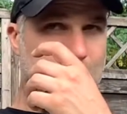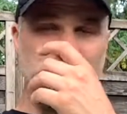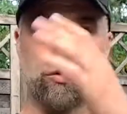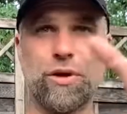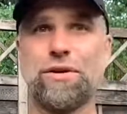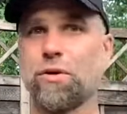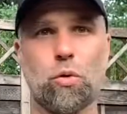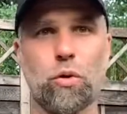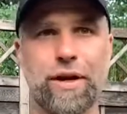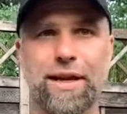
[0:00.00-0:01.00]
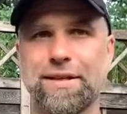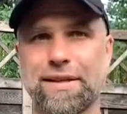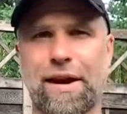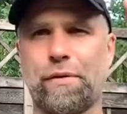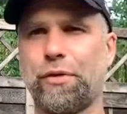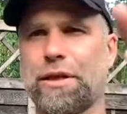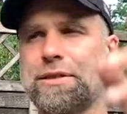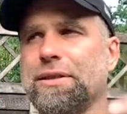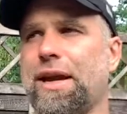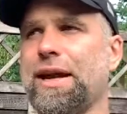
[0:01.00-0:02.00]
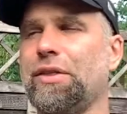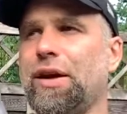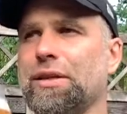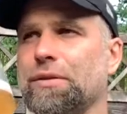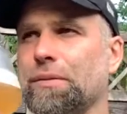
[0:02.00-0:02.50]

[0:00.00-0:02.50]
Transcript: screen recordings and everything like that.